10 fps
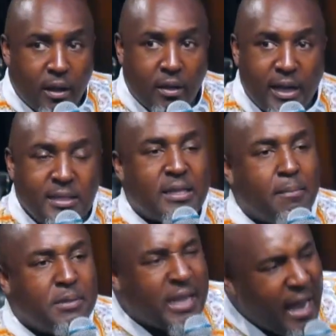And
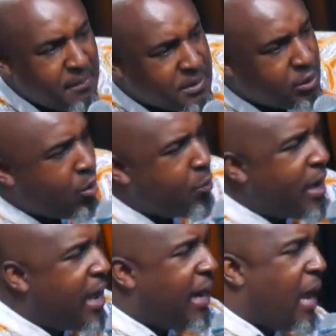sometimes, you know, we
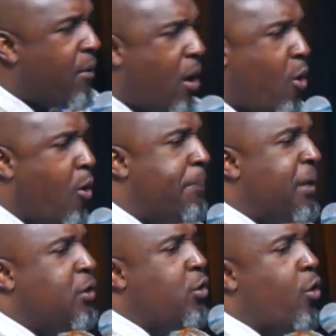allow our
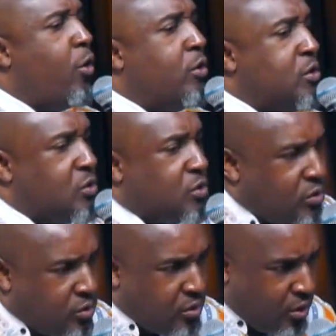
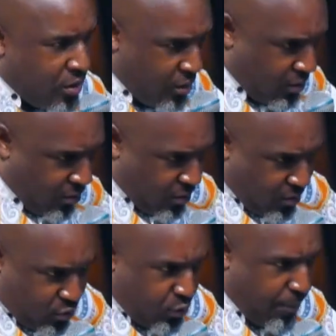opinions
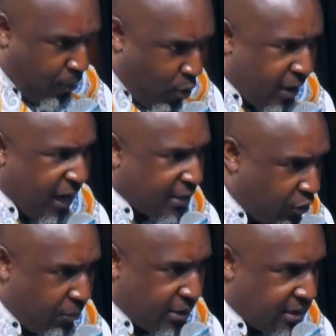to block us
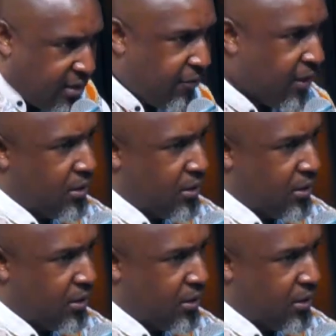from receiving.